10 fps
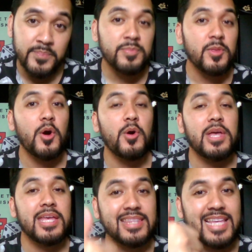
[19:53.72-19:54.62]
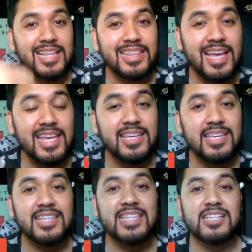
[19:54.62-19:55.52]
Go hit that like,
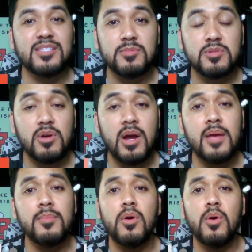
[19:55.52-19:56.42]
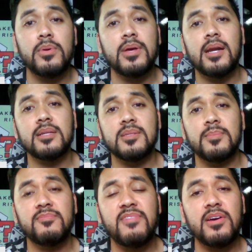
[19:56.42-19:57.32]
hit that subscribe. Hope you got
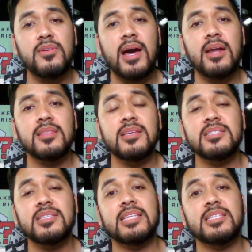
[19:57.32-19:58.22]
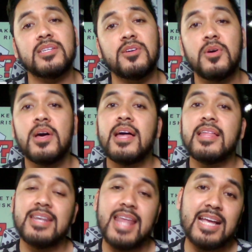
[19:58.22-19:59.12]
some value out of this. Until the
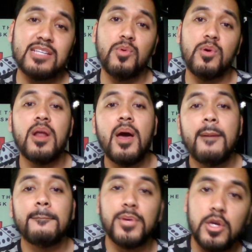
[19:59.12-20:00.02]
next one. Peace.